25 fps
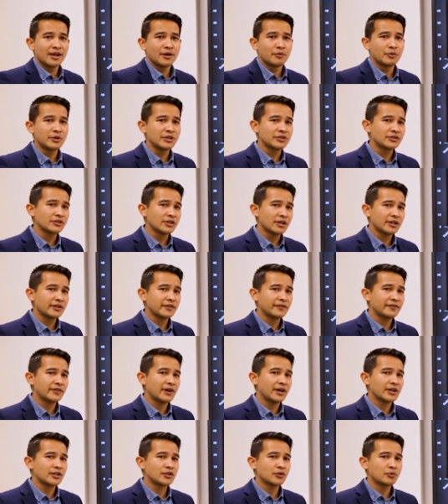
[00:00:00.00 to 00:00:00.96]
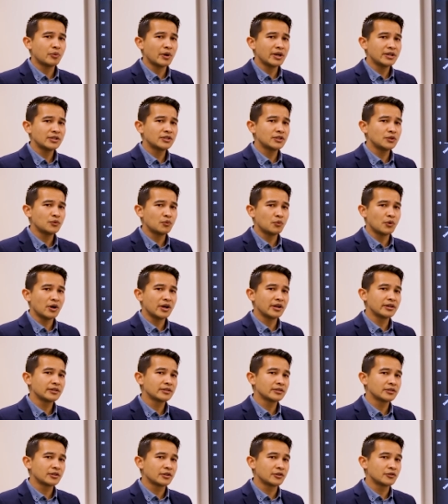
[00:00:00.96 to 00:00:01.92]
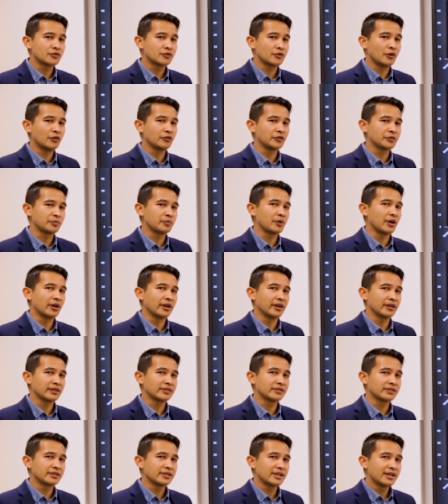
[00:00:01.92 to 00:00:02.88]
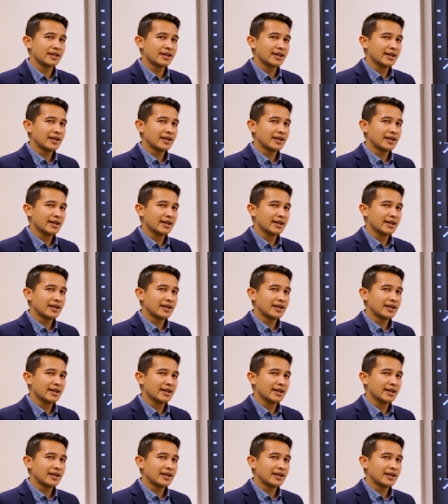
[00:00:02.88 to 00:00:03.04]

we certified twenty-one controls products,